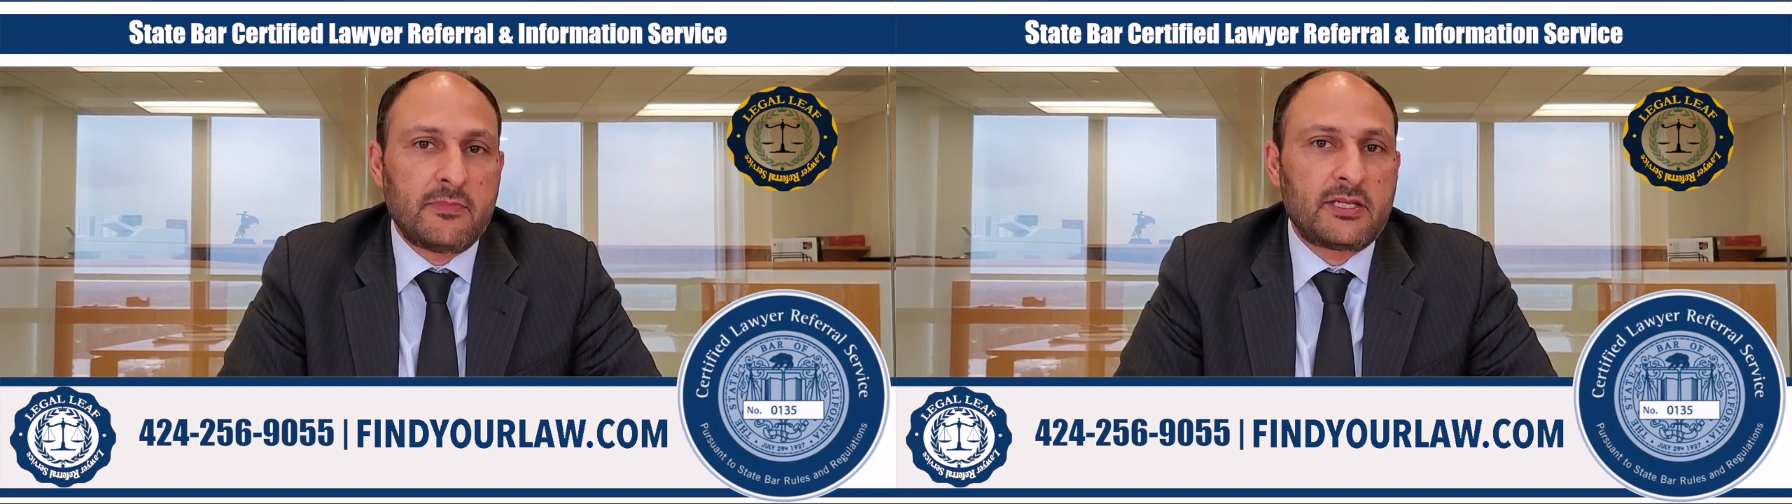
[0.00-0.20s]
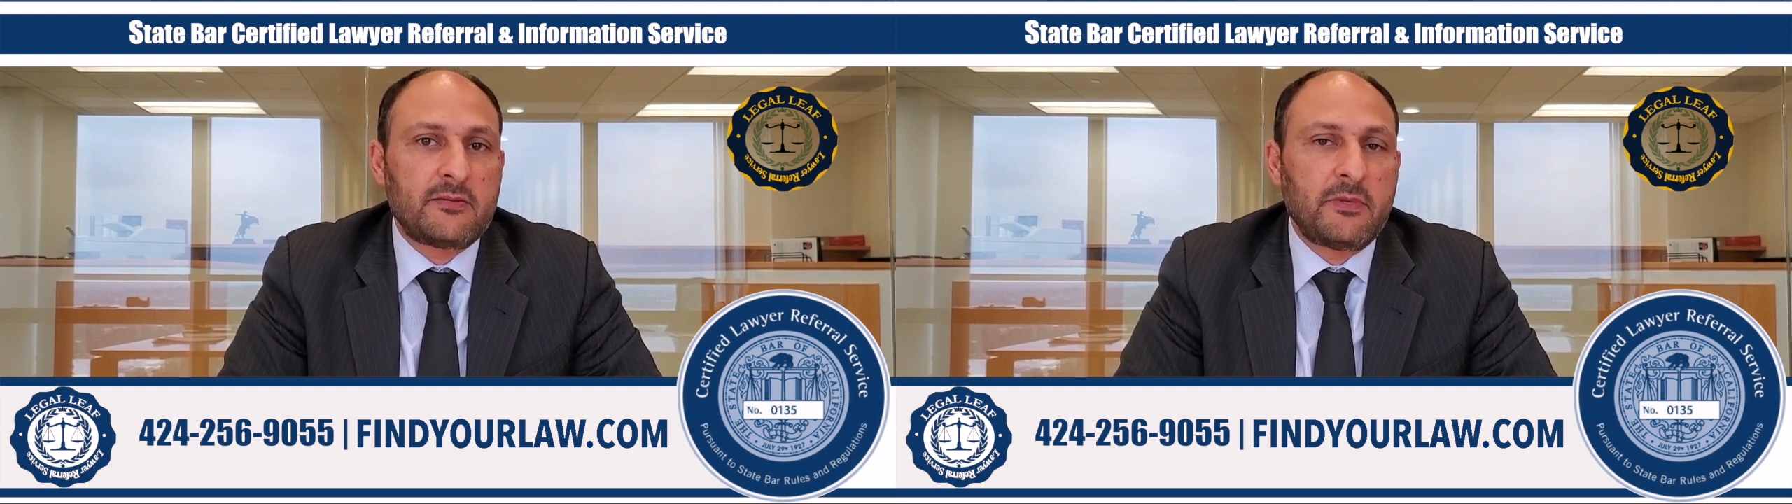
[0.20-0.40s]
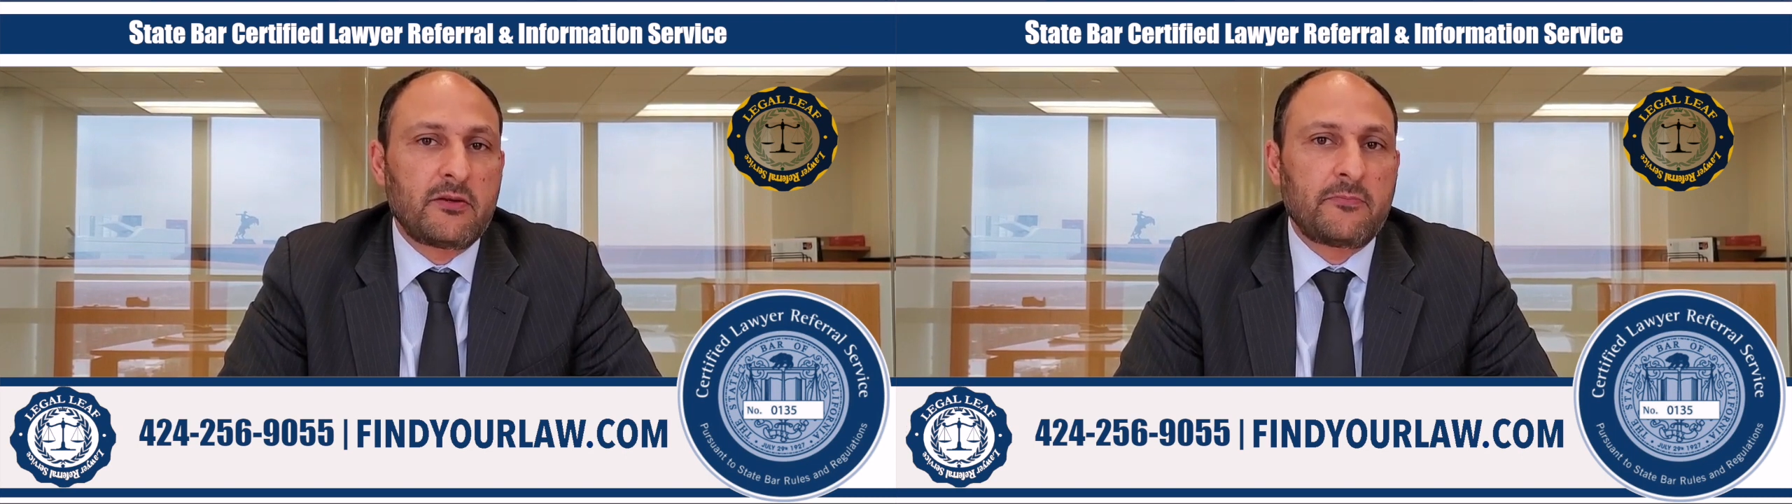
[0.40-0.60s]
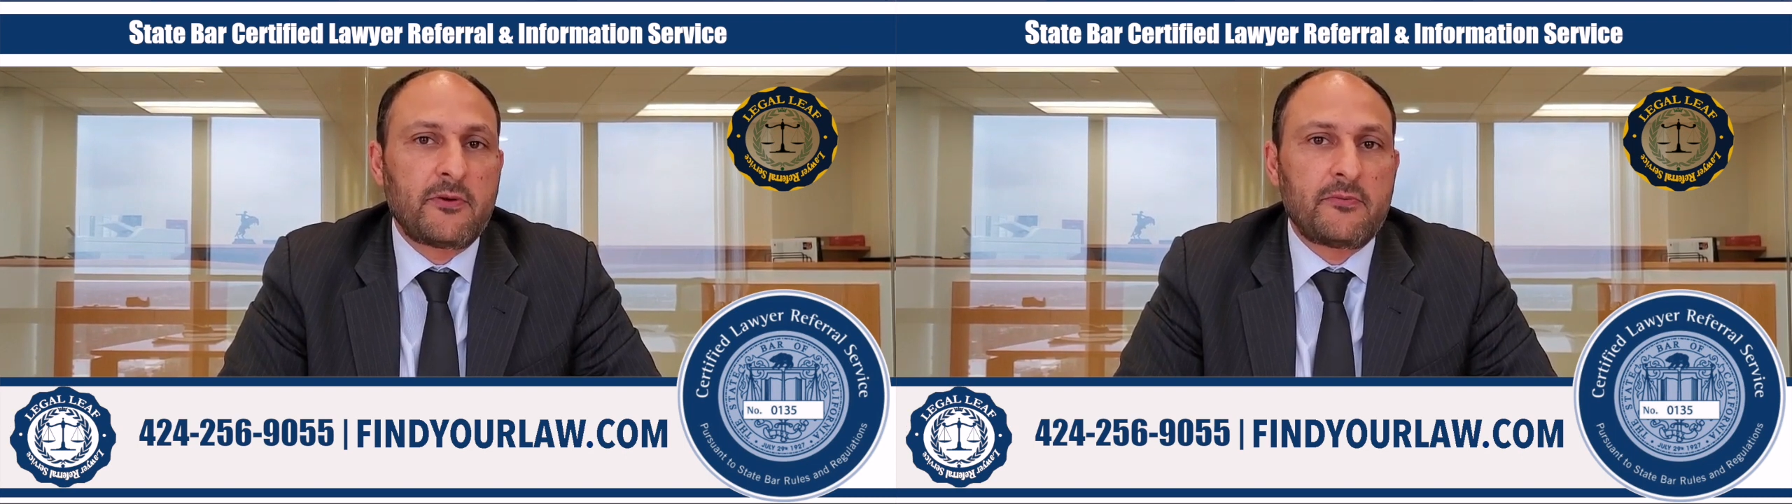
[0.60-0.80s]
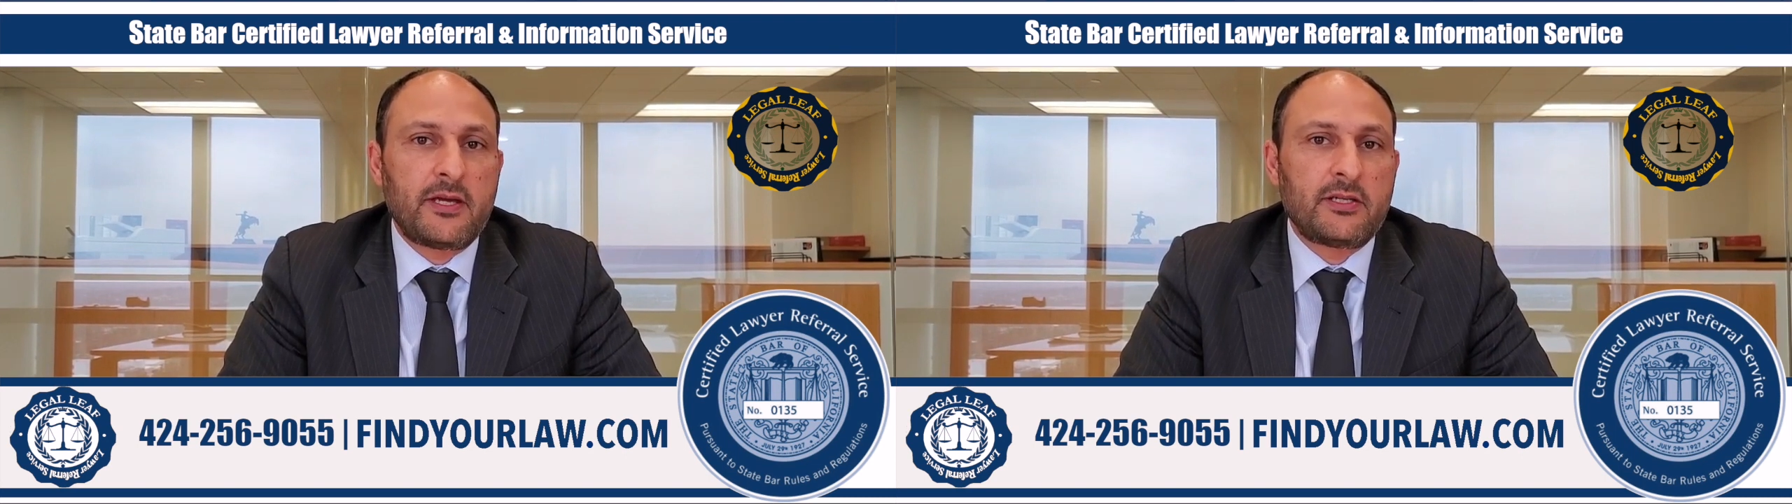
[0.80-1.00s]
misdemeanor
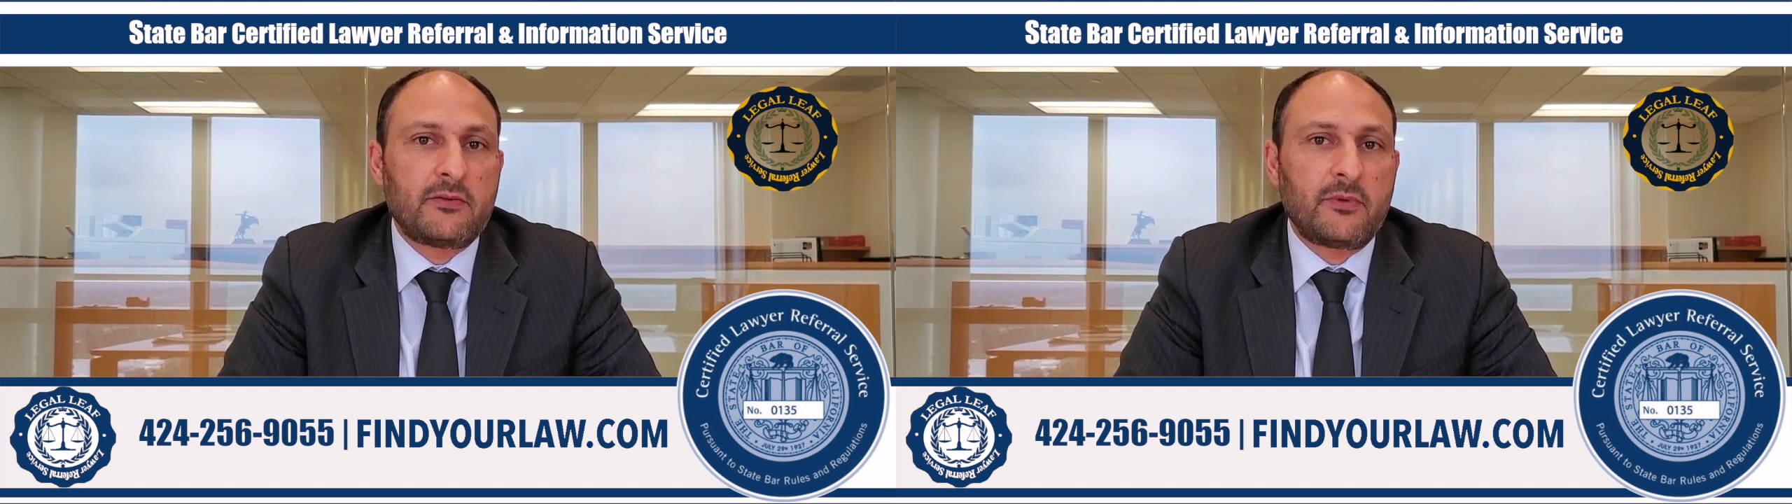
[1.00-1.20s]
probation,